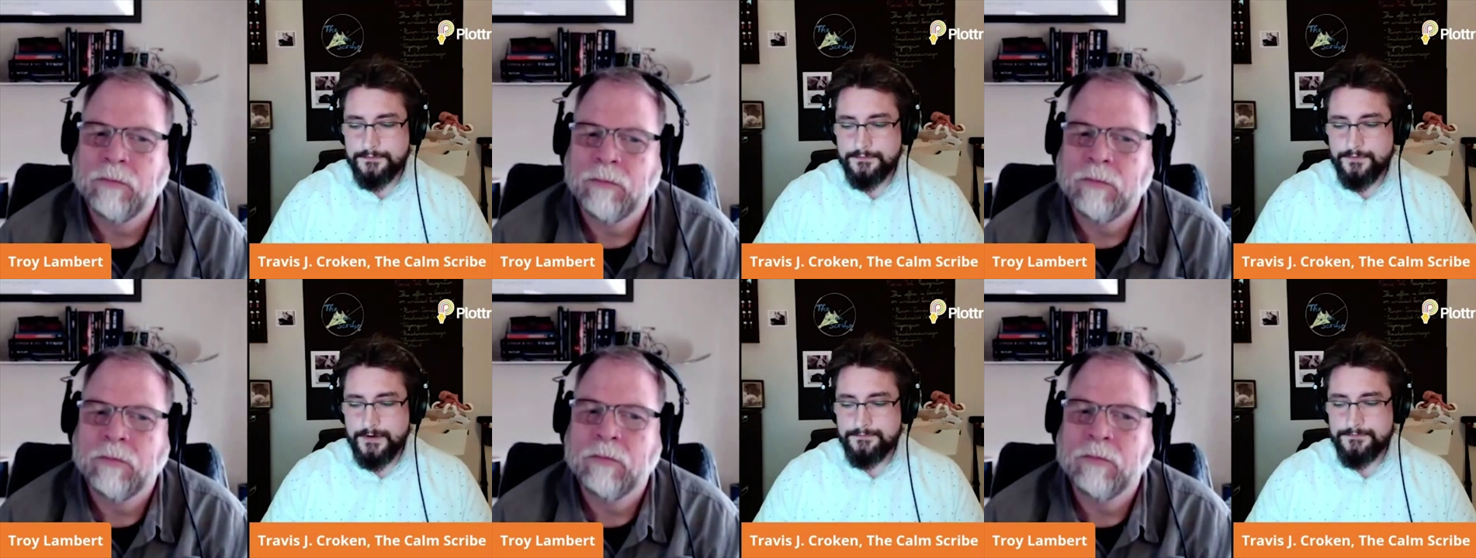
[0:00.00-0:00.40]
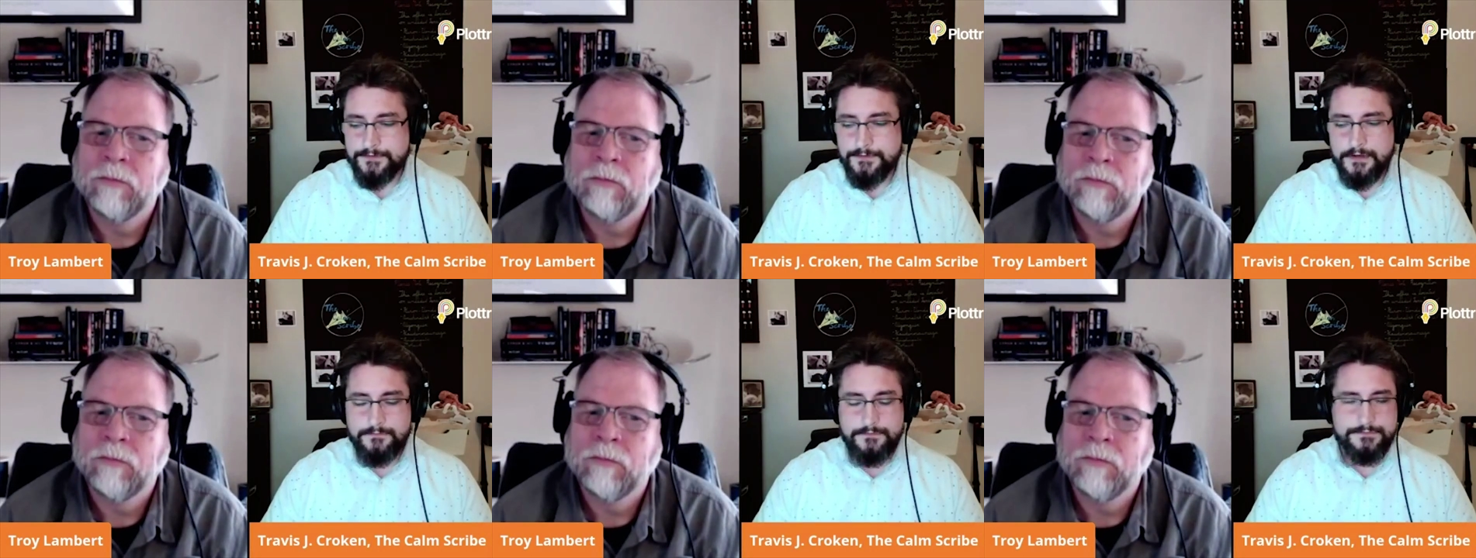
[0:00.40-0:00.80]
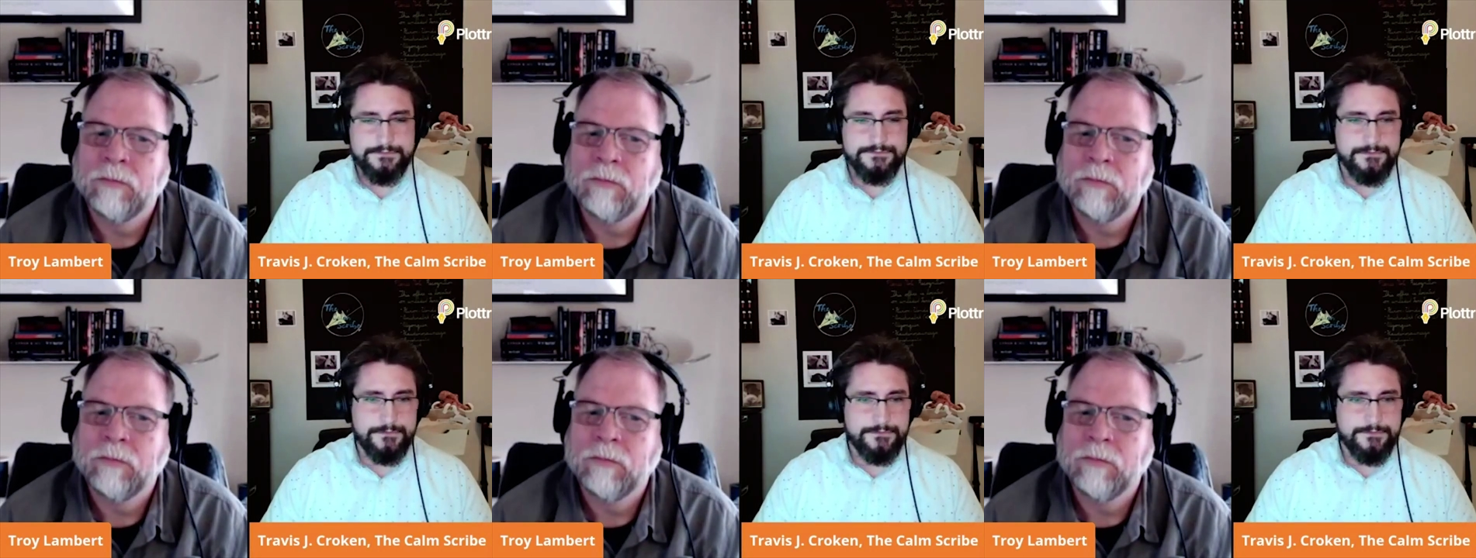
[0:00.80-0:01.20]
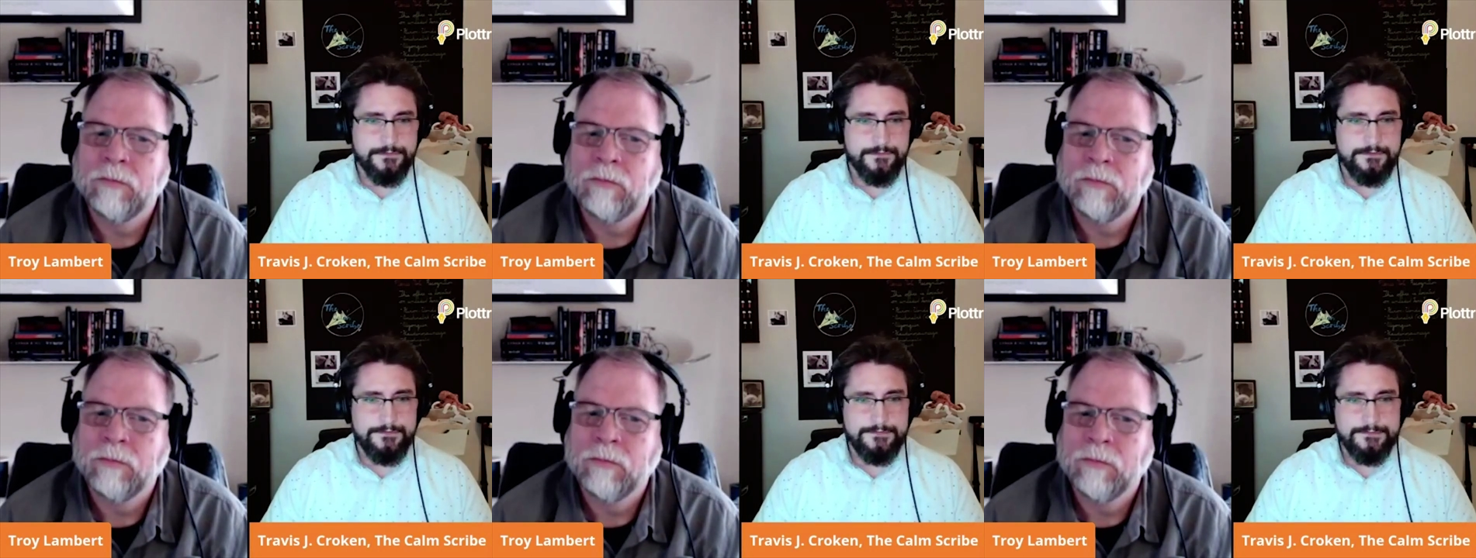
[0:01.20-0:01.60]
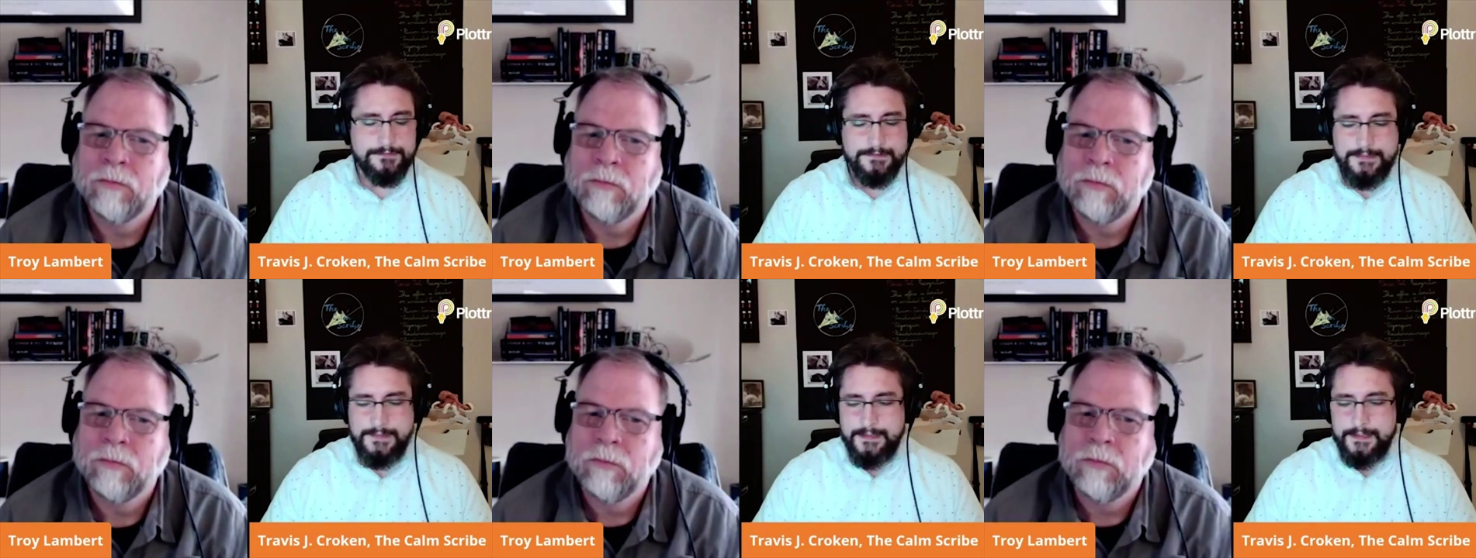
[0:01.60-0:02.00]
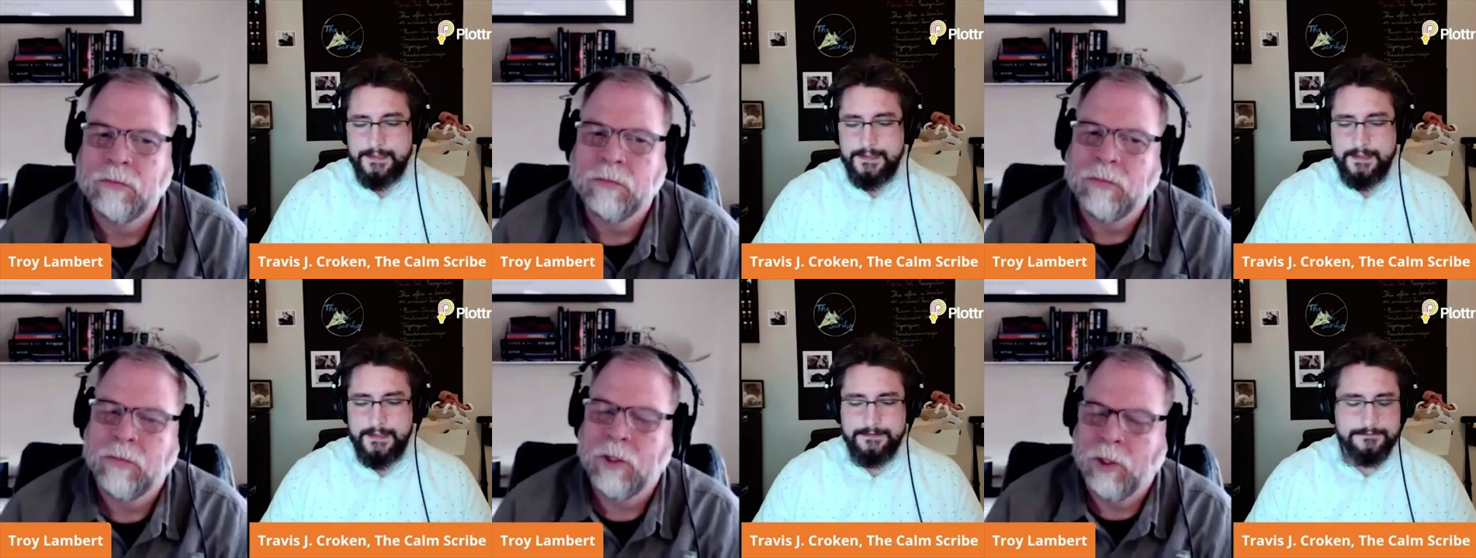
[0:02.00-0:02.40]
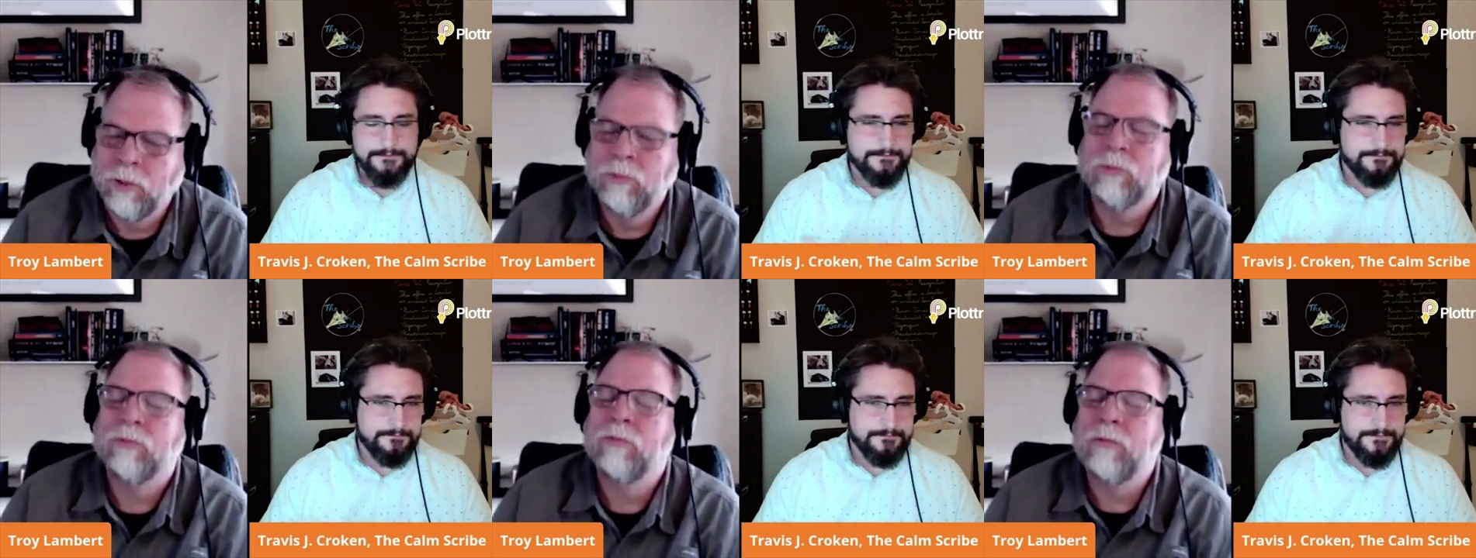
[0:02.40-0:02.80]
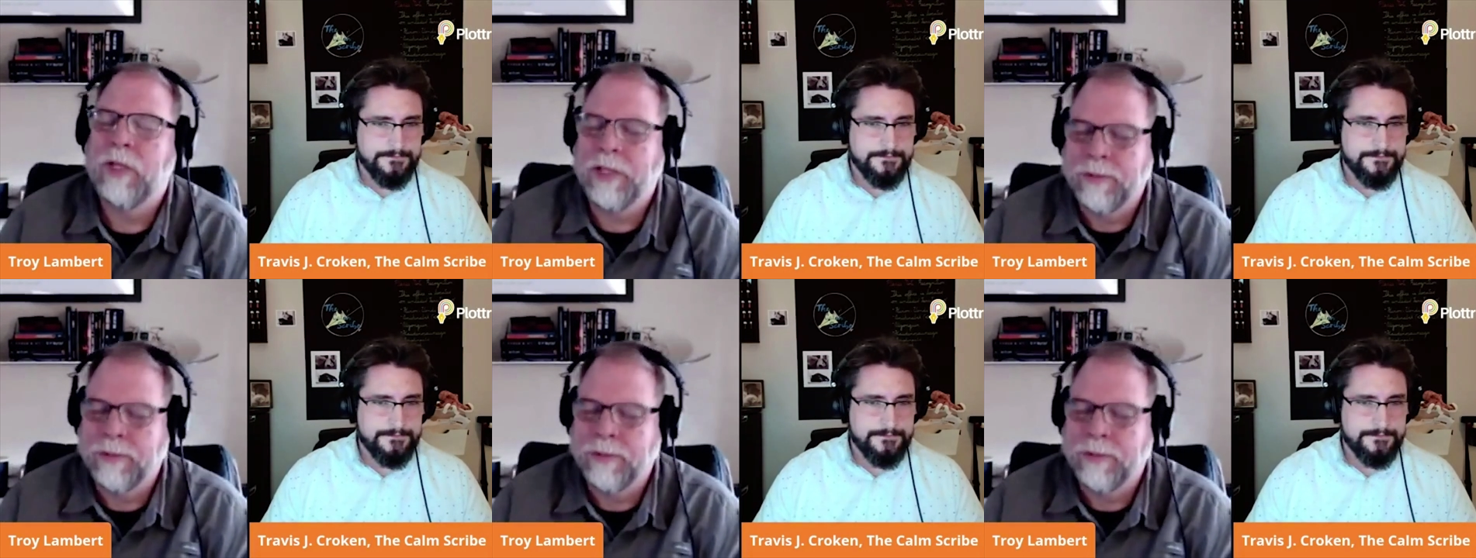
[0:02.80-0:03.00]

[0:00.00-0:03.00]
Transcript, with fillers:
Speaker 1: Crafting Novels and Short Stories, oh, and oh, yeah.